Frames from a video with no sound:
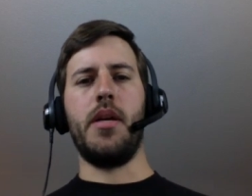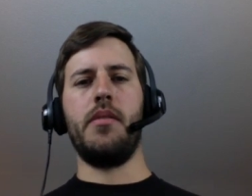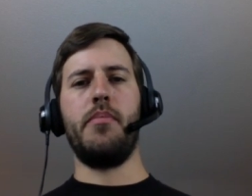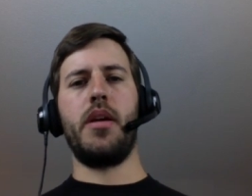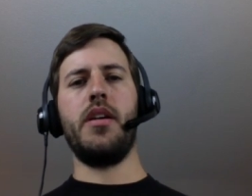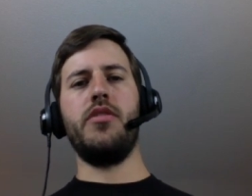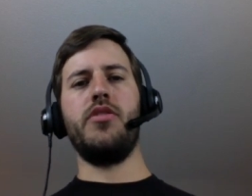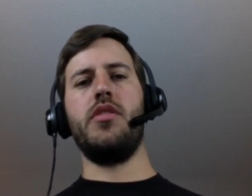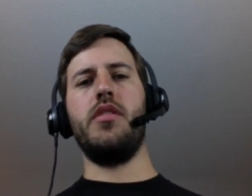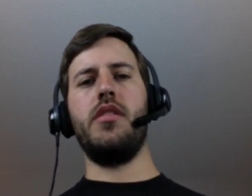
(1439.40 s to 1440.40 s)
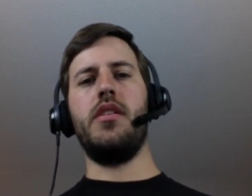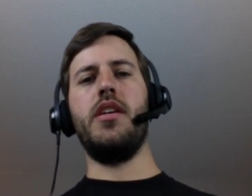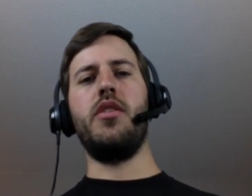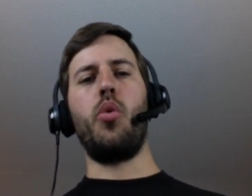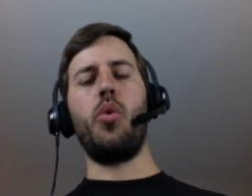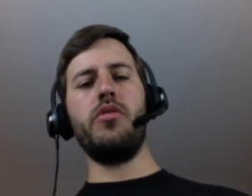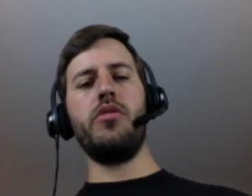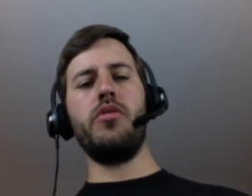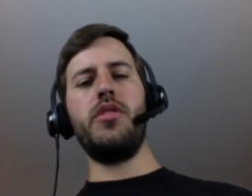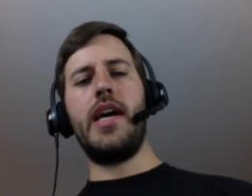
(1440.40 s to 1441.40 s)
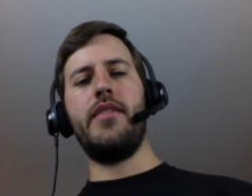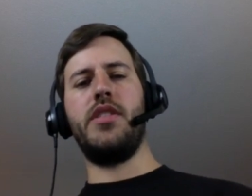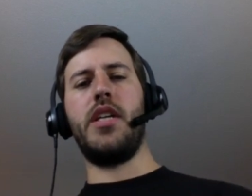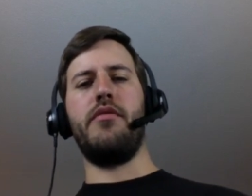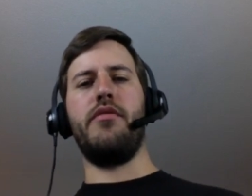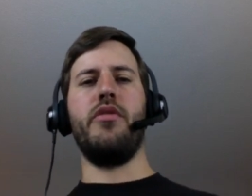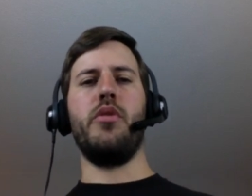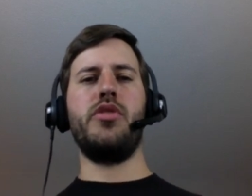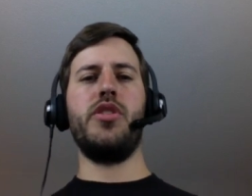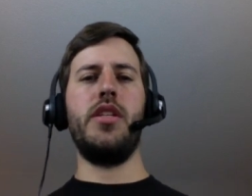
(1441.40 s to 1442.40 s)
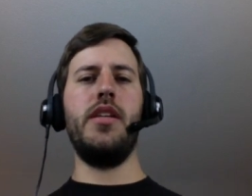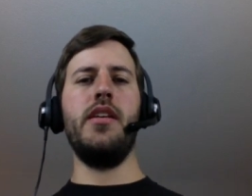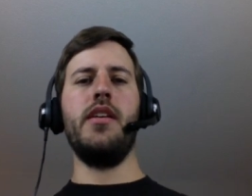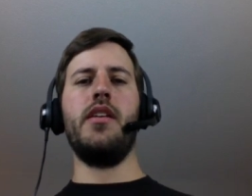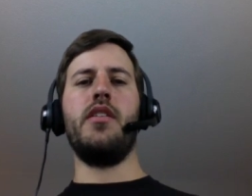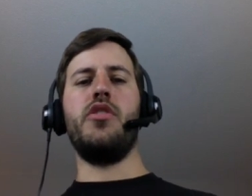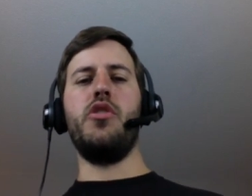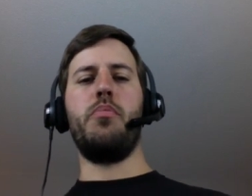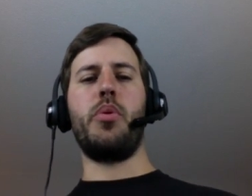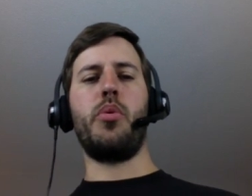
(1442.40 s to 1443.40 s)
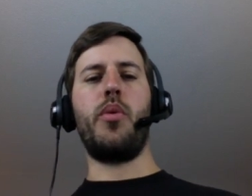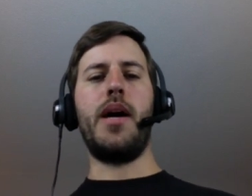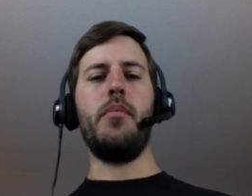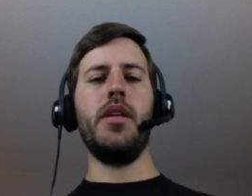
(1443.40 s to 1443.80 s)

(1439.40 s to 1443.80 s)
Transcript: because in order to have diversity, you probably